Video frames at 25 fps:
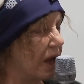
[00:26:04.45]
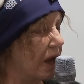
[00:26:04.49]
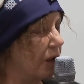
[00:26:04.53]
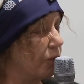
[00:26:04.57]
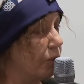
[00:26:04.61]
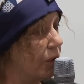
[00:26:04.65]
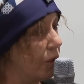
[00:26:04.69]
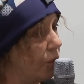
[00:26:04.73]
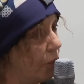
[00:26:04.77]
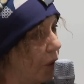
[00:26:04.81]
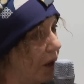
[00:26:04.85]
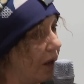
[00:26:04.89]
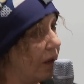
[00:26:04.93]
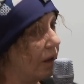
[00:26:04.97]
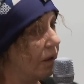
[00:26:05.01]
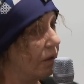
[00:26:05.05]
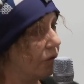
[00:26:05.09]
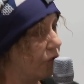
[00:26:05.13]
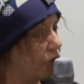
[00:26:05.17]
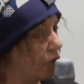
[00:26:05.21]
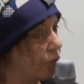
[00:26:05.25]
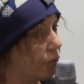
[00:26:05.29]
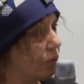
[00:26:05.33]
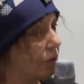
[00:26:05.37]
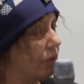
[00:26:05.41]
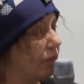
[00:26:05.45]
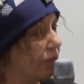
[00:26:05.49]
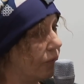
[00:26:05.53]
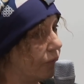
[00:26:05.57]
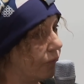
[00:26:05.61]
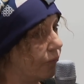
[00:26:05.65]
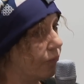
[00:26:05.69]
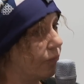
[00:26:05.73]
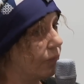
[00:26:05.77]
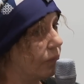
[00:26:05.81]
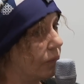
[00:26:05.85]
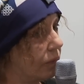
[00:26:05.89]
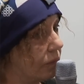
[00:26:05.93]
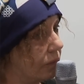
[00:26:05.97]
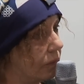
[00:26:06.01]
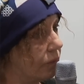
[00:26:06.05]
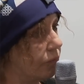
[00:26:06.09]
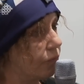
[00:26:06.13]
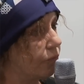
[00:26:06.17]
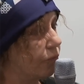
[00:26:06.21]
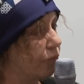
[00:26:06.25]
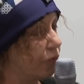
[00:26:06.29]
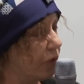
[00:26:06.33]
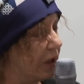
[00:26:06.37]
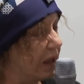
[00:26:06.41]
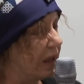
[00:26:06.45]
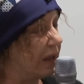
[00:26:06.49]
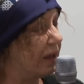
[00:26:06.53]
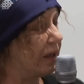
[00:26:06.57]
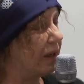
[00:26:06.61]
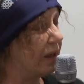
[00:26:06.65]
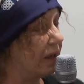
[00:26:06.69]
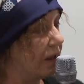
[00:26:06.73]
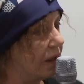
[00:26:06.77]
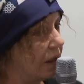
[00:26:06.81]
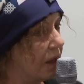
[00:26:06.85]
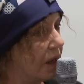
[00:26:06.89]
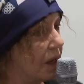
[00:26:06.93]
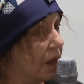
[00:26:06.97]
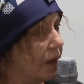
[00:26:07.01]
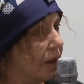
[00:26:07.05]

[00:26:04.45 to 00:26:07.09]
and we went into it really